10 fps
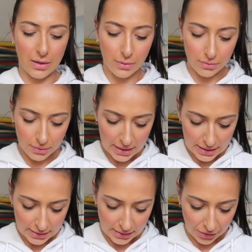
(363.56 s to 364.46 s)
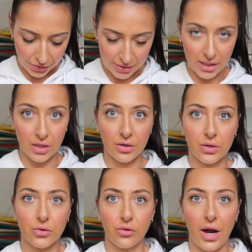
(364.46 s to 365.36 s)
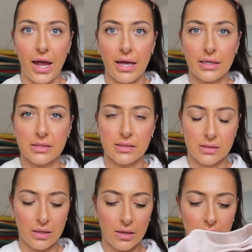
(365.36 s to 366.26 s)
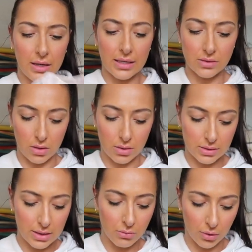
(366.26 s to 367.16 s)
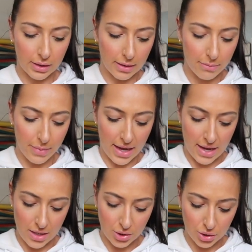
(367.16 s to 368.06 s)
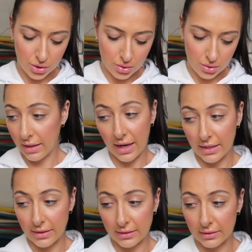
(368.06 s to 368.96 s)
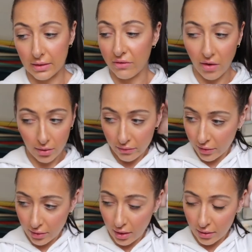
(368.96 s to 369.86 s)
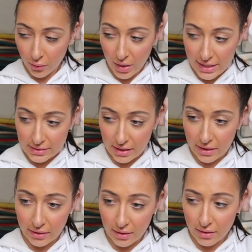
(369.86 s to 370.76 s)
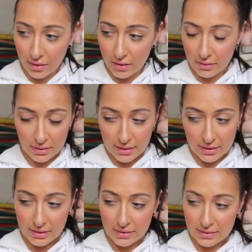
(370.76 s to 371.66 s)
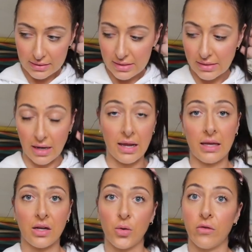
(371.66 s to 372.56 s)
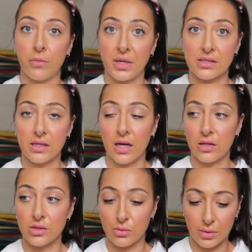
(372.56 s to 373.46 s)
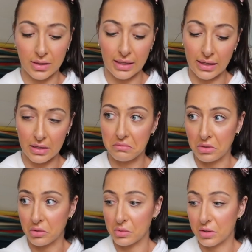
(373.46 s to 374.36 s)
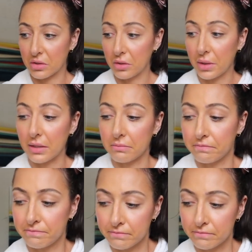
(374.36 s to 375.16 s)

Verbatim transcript: I wouldn't really consider this color a gray. It's, it's honestly more like a beige. I love all of their colorways. I think that they're stunning and whoever picks the colors really knows what they're doing.